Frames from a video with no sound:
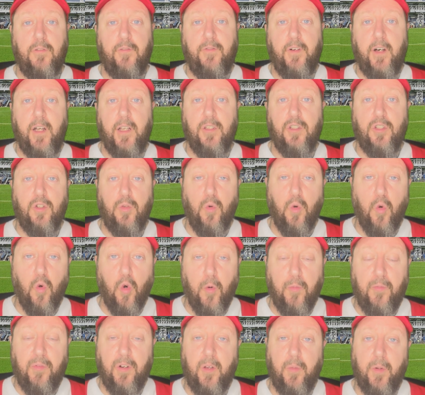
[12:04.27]
fans who
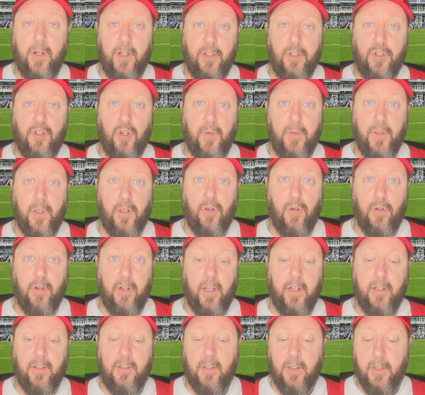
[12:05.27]
hopefully will enjoy the
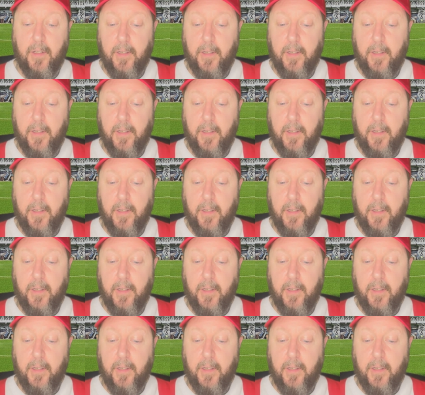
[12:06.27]
content.